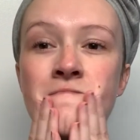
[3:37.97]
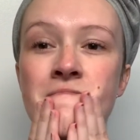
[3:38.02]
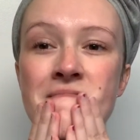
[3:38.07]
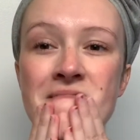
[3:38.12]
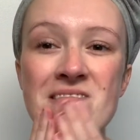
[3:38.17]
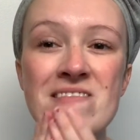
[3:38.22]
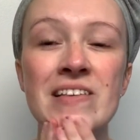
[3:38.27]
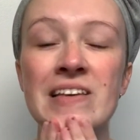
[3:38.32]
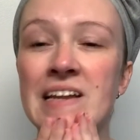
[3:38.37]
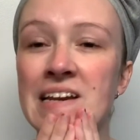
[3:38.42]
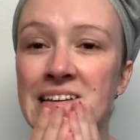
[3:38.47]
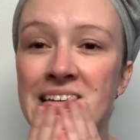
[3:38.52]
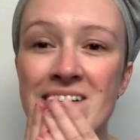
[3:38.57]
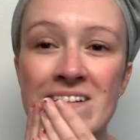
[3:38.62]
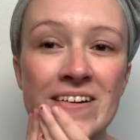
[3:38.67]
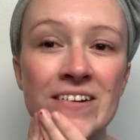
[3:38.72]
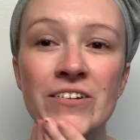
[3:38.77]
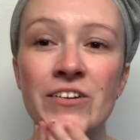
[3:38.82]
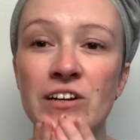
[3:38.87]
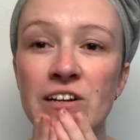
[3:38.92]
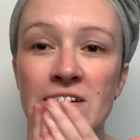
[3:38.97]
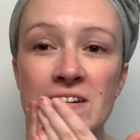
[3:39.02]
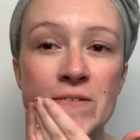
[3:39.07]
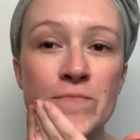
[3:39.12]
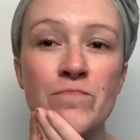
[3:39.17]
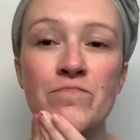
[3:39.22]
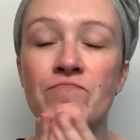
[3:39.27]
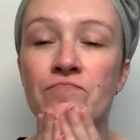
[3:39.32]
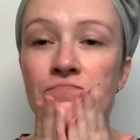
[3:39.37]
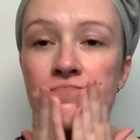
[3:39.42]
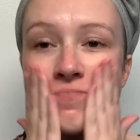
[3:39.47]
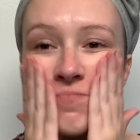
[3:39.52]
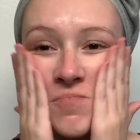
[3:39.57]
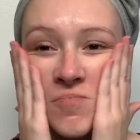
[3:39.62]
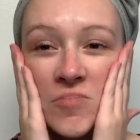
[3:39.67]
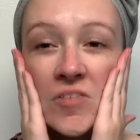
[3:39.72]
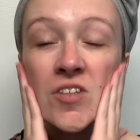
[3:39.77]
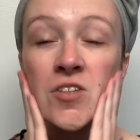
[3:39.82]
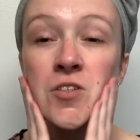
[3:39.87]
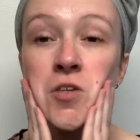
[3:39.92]
skincare ingredient.
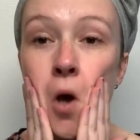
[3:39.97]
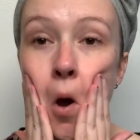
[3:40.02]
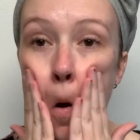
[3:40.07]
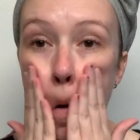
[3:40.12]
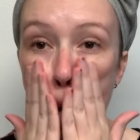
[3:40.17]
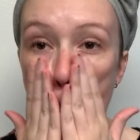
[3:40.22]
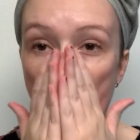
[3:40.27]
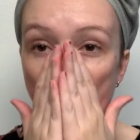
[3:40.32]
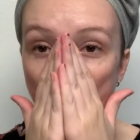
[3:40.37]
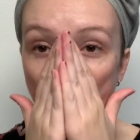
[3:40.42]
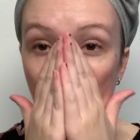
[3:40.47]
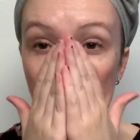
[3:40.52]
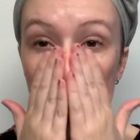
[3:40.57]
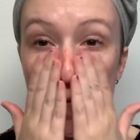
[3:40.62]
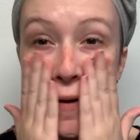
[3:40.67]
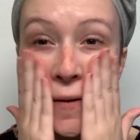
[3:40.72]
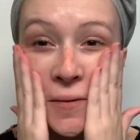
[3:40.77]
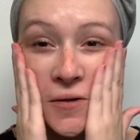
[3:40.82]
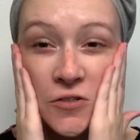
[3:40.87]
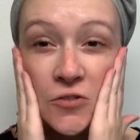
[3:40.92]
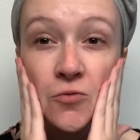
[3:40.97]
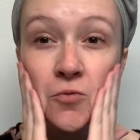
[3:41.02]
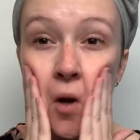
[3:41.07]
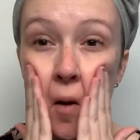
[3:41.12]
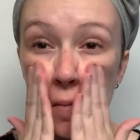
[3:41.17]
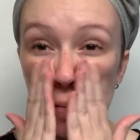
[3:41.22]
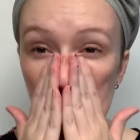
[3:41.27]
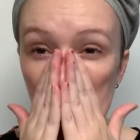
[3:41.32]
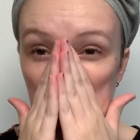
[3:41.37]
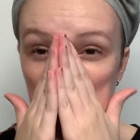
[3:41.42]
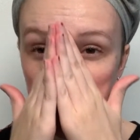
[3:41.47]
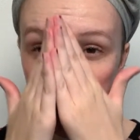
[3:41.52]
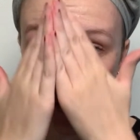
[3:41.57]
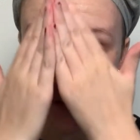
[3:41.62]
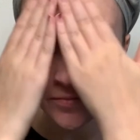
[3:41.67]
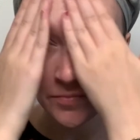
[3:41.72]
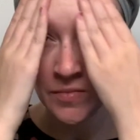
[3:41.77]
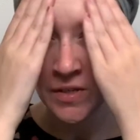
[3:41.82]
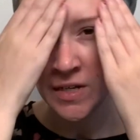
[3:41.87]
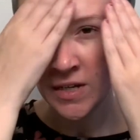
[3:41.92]
So I'm gonna just rub this
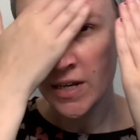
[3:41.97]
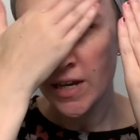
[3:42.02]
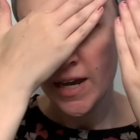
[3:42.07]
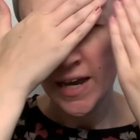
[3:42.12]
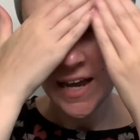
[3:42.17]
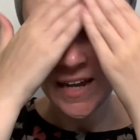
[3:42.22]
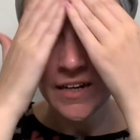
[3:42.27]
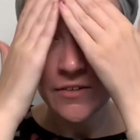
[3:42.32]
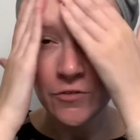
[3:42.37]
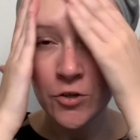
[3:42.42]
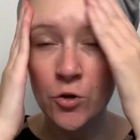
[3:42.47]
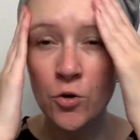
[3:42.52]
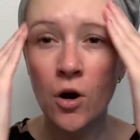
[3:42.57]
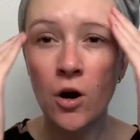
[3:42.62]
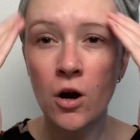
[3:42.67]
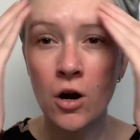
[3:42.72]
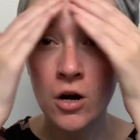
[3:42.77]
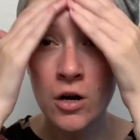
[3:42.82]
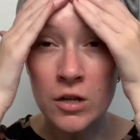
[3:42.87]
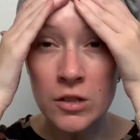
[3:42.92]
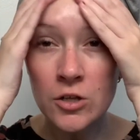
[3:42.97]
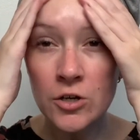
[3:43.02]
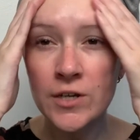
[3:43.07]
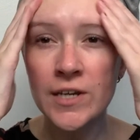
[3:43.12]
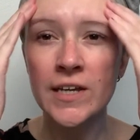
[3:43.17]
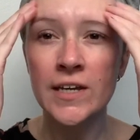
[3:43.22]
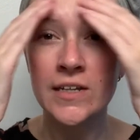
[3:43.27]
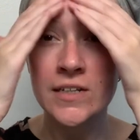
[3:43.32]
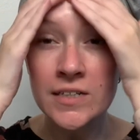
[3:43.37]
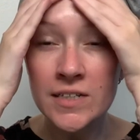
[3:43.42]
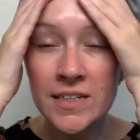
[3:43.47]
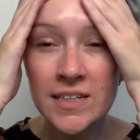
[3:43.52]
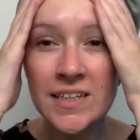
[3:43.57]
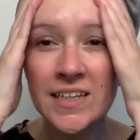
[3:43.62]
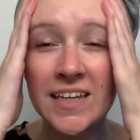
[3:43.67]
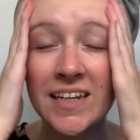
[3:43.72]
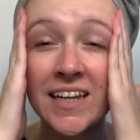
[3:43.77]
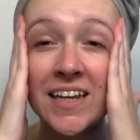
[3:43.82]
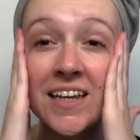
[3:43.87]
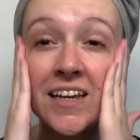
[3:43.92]
in. And if you are looking into
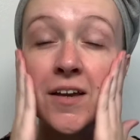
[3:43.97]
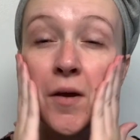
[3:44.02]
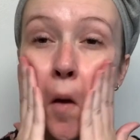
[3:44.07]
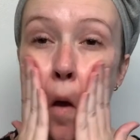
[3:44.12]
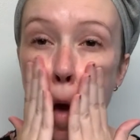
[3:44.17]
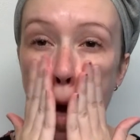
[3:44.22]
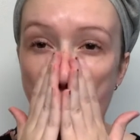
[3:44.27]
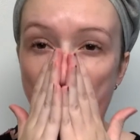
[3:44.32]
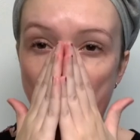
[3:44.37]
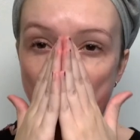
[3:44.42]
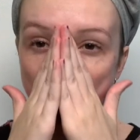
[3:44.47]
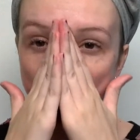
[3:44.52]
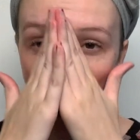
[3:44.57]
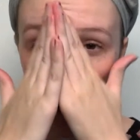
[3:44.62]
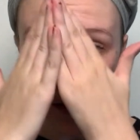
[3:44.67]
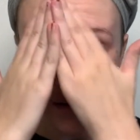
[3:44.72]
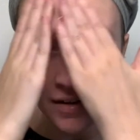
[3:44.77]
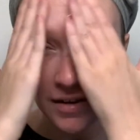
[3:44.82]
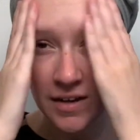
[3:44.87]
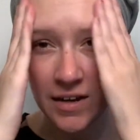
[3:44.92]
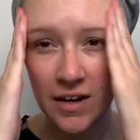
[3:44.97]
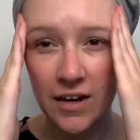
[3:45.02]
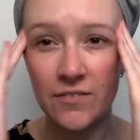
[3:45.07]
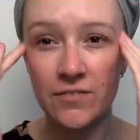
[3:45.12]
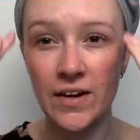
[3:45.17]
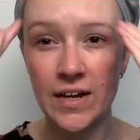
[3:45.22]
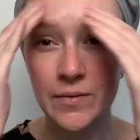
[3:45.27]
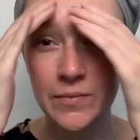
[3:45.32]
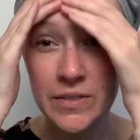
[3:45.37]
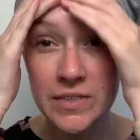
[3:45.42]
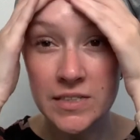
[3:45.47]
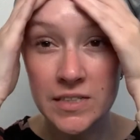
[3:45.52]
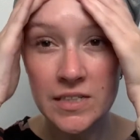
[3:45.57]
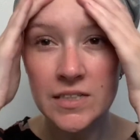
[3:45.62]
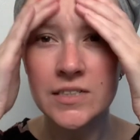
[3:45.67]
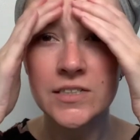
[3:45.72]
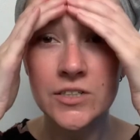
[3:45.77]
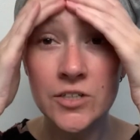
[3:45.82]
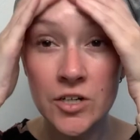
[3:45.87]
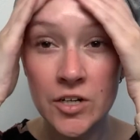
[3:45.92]
getting a vitamin C
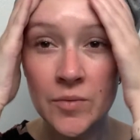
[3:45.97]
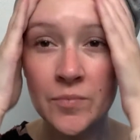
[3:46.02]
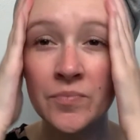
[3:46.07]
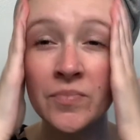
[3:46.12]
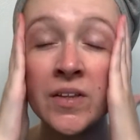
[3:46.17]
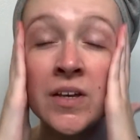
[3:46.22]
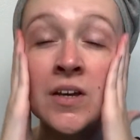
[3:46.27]
serum,